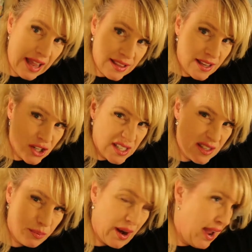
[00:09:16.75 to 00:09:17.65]
and then
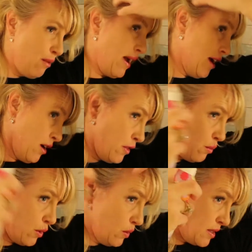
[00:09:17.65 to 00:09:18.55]
just spray right here on the
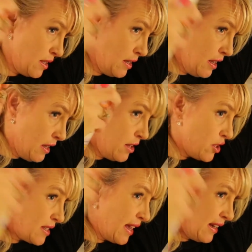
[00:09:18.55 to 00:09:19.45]
roots and
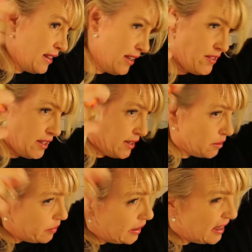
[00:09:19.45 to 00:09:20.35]
just kind of lift a
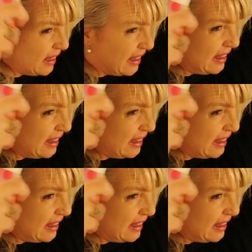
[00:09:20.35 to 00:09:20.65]
little bit,